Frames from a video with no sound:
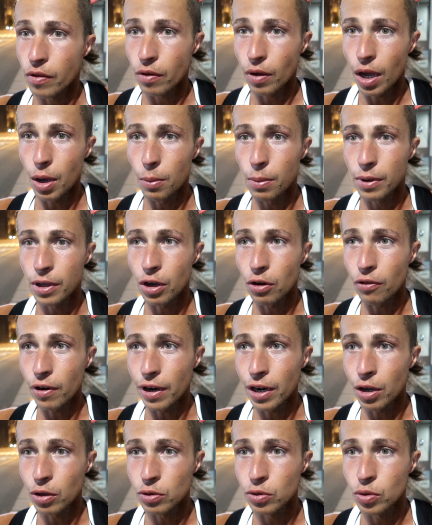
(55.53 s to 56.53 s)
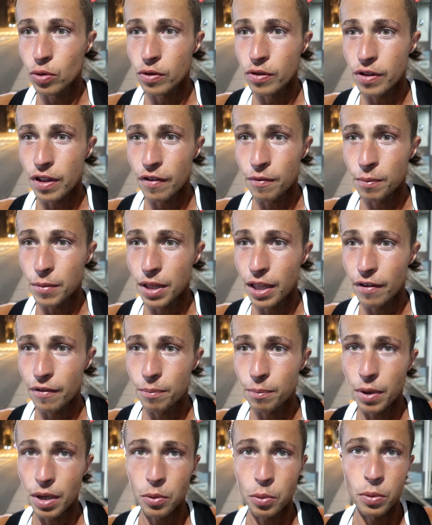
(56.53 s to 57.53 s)
So I will go right now to the
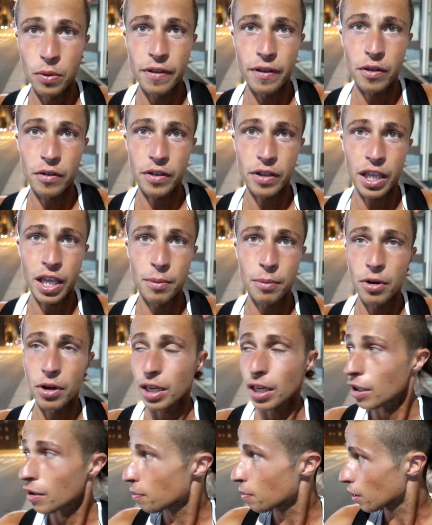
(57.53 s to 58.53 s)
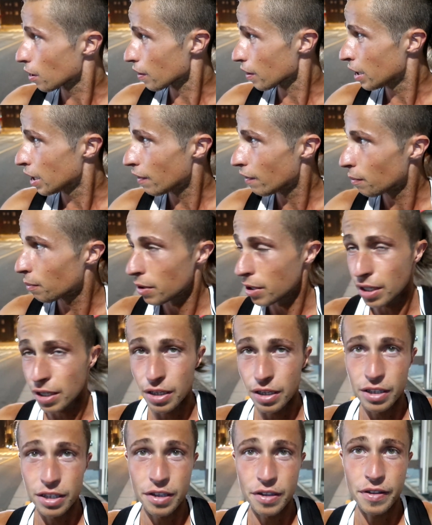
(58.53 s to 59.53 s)
7-Eleven, but without the camera, guys, because I've never been
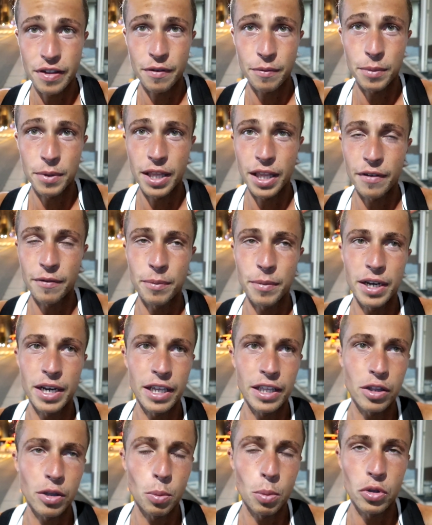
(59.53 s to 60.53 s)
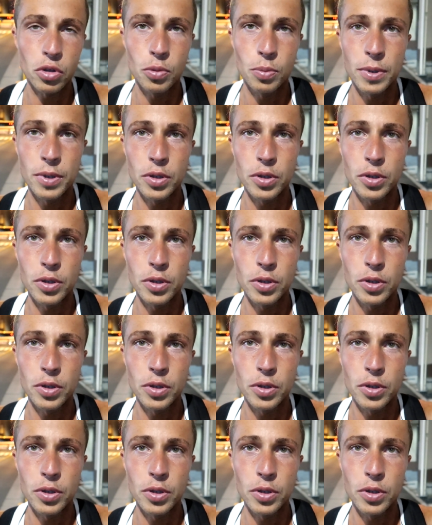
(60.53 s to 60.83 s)
in a 7-Eleven and I don't want to